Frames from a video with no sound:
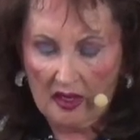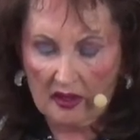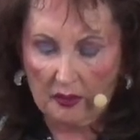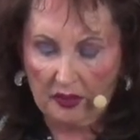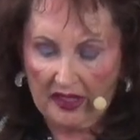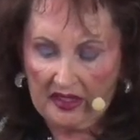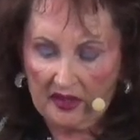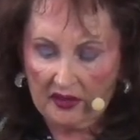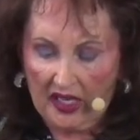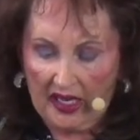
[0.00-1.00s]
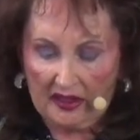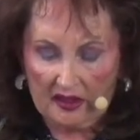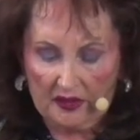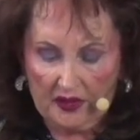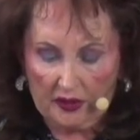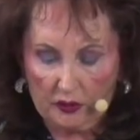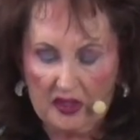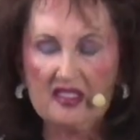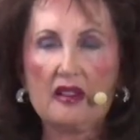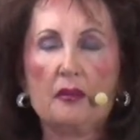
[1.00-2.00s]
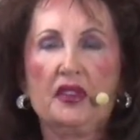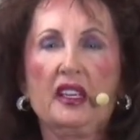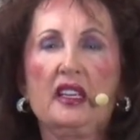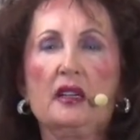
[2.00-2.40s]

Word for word: The place of God is filled with something